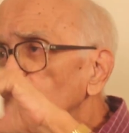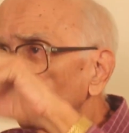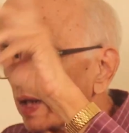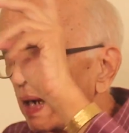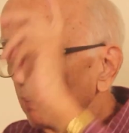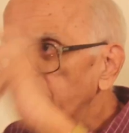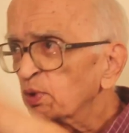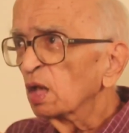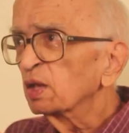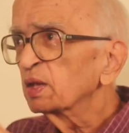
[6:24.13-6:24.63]
you
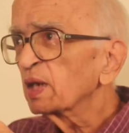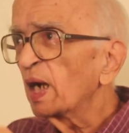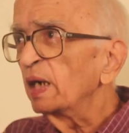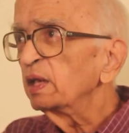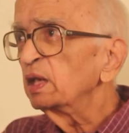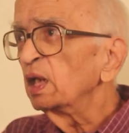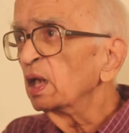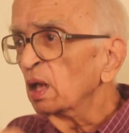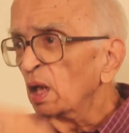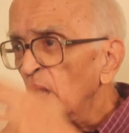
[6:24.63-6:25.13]
kept on
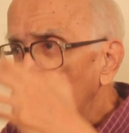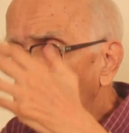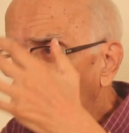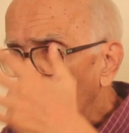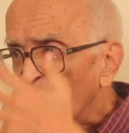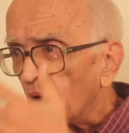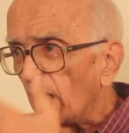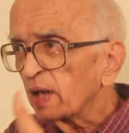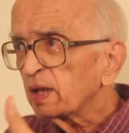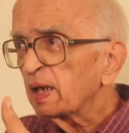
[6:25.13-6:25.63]
writing,
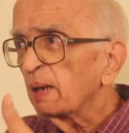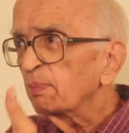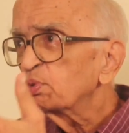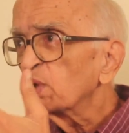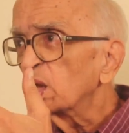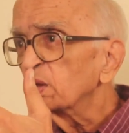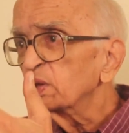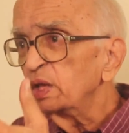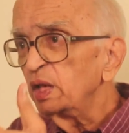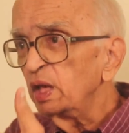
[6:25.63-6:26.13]
and I
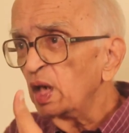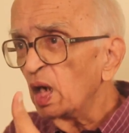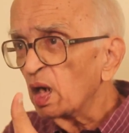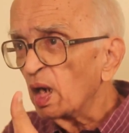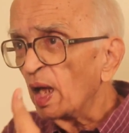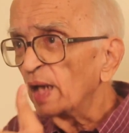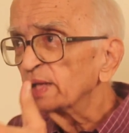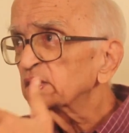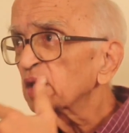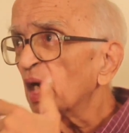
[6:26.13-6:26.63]
kept on reading,
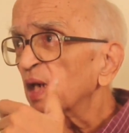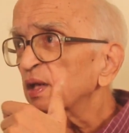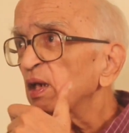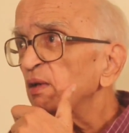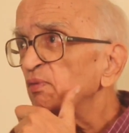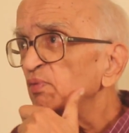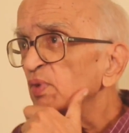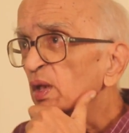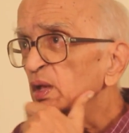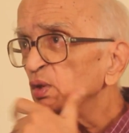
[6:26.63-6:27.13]
and I
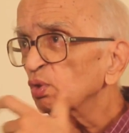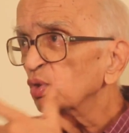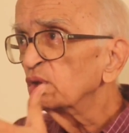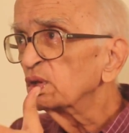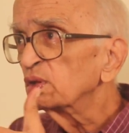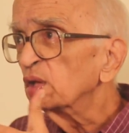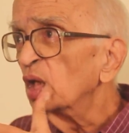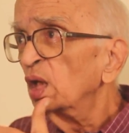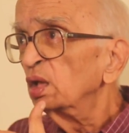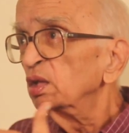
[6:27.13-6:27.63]
started,
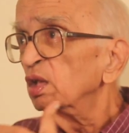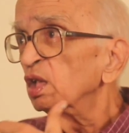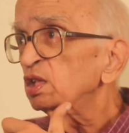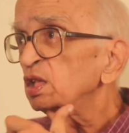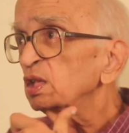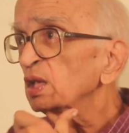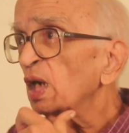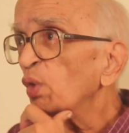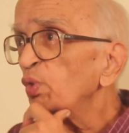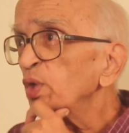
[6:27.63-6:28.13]

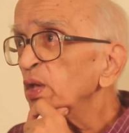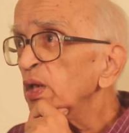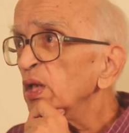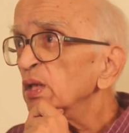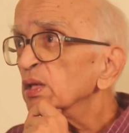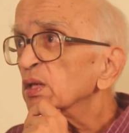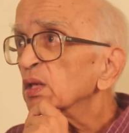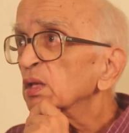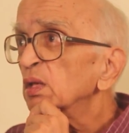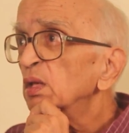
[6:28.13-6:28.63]
this is how it
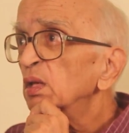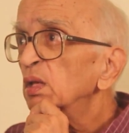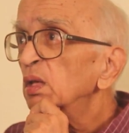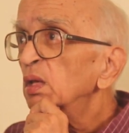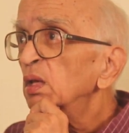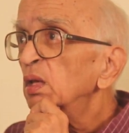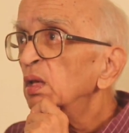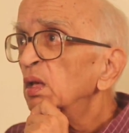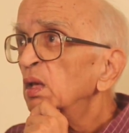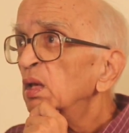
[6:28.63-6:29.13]
is.
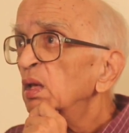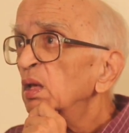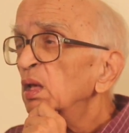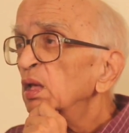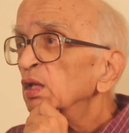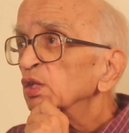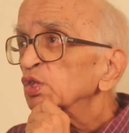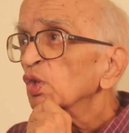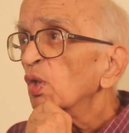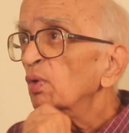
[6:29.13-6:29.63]

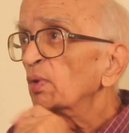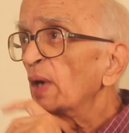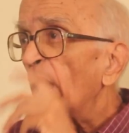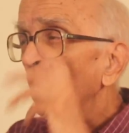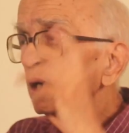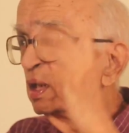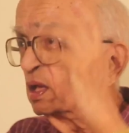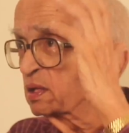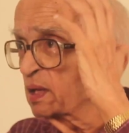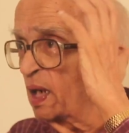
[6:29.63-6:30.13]
So I
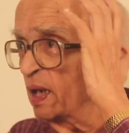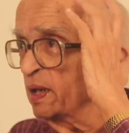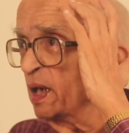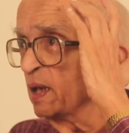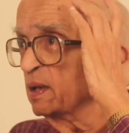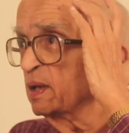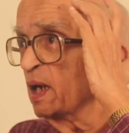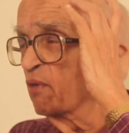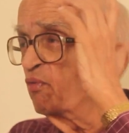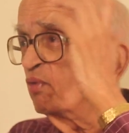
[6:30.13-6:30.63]
decided
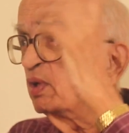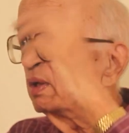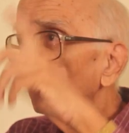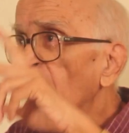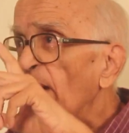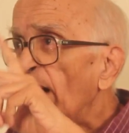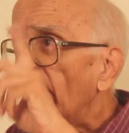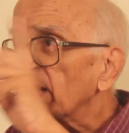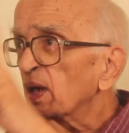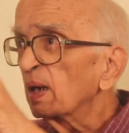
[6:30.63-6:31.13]
that if
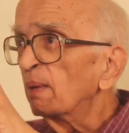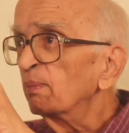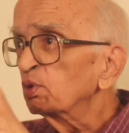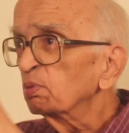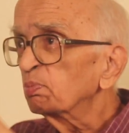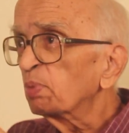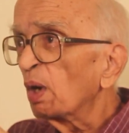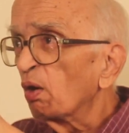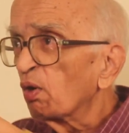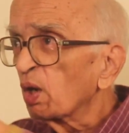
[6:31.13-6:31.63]
I come to
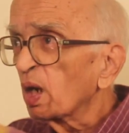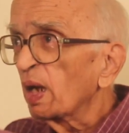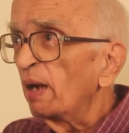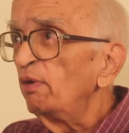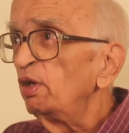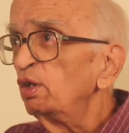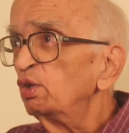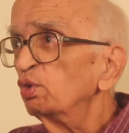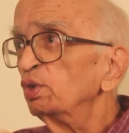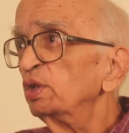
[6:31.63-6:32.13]
power, I will
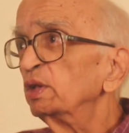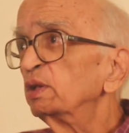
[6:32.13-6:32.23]
do it.